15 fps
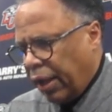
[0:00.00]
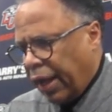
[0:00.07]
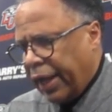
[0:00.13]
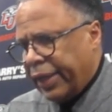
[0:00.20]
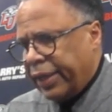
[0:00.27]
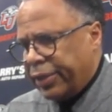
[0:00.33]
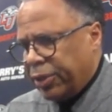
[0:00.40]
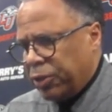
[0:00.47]

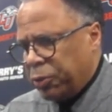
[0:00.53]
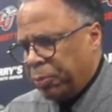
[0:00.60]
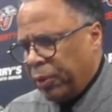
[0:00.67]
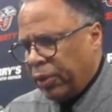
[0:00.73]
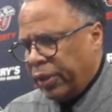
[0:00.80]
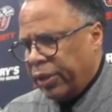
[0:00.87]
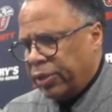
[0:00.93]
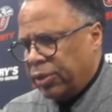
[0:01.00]
I get to
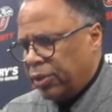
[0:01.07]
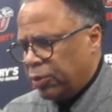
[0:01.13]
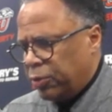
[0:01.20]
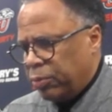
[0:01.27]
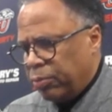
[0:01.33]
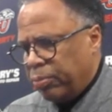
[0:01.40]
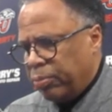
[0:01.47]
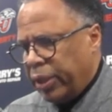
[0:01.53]
experience
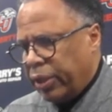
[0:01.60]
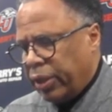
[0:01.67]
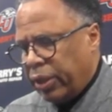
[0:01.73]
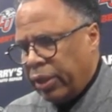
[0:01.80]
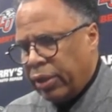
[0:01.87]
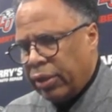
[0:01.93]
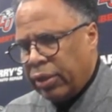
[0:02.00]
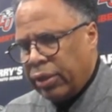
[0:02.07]
just being
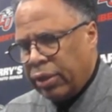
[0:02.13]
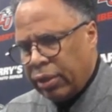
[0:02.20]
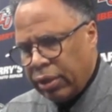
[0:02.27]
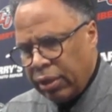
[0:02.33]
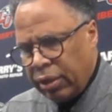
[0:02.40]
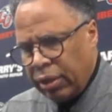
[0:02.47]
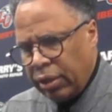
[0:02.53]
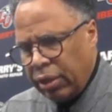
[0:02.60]
here and
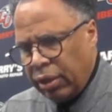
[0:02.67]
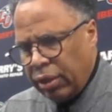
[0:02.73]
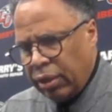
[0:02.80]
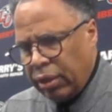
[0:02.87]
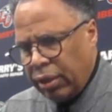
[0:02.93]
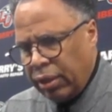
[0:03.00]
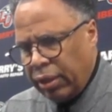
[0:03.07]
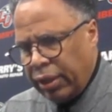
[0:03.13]

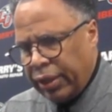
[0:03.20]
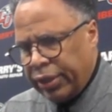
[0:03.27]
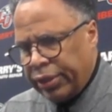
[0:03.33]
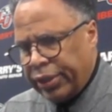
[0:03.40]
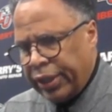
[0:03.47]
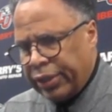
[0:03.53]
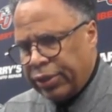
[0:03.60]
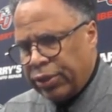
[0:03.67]
getting a
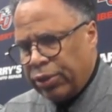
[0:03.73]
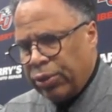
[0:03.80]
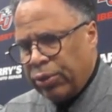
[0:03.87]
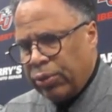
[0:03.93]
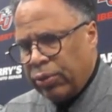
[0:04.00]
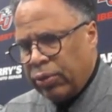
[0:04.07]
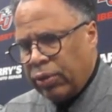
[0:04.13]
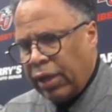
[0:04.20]
chance to
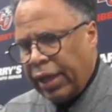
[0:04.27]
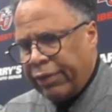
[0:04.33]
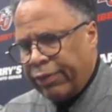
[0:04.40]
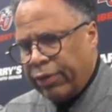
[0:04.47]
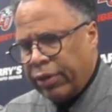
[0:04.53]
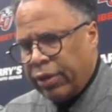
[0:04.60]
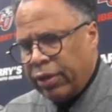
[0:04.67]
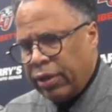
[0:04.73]
do
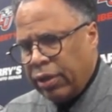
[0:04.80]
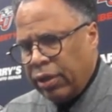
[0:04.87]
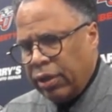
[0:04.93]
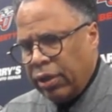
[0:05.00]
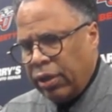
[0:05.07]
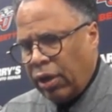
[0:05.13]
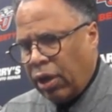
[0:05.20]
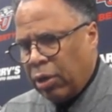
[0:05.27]
life with
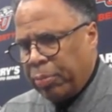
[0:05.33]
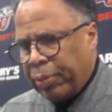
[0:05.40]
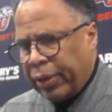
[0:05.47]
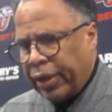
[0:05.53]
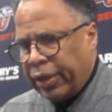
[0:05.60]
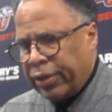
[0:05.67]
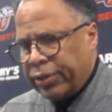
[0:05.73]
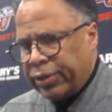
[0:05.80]
our
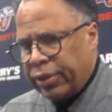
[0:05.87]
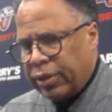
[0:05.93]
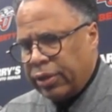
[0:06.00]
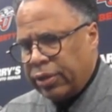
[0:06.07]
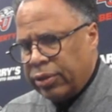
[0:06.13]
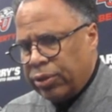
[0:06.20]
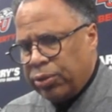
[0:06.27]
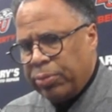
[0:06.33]
players.
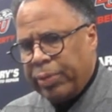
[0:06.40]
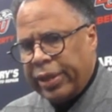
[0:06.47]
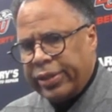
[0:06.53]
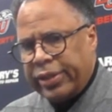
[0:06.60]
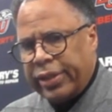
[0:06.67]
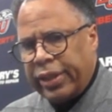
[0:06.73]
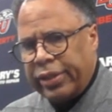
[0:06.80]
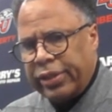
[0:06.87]
And two of my
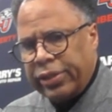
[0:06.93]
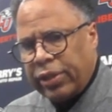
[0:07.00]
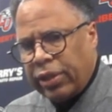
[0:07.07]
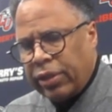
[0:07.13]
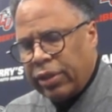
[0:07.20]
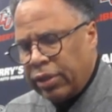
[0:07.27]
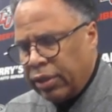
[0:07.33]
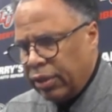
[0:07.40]
sons
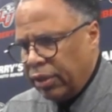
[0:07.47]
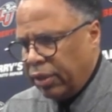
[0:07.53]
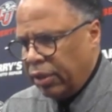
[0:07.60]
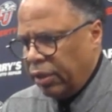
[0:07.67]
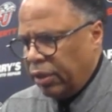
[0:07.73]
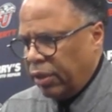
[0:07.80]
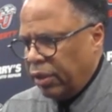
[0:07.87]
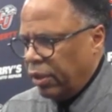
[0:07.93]
are
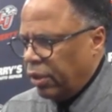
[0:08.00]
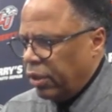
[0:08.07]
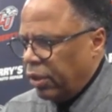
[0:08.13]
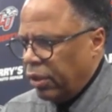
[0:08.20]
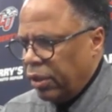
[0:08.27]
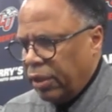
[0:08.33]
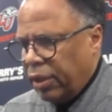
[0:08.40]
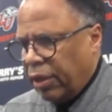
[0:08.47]

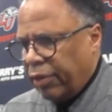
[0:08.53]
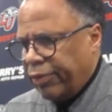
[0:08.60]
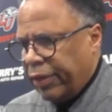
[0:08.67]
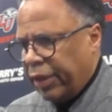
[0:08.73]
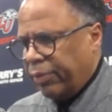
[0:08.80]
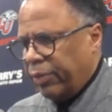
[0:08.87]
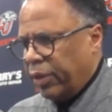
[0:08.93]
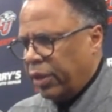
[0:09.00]
in our
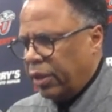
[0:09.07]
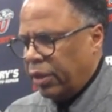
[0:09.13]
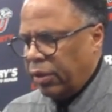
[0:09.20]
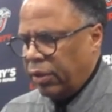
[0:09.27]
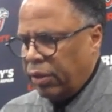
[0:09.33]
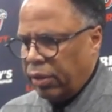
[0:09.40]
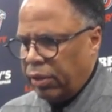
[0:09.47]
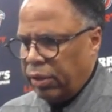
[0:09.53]
family, and